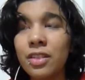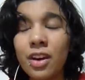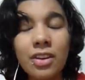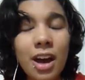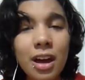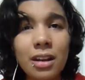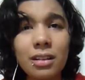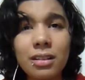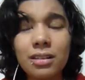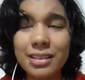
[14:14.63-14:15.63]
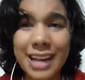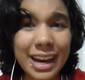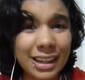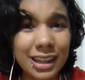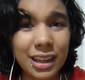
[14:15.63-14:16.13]
They're not
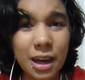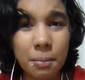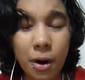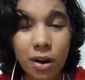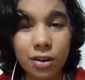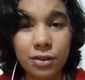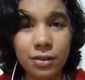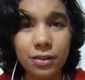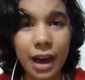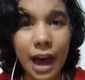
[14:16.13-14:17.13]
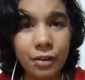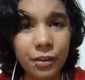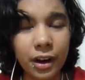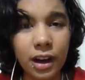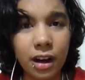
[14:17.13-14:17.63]
technically a part of
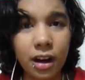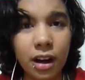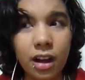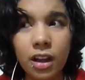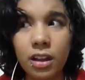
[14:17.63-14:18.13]
Africa.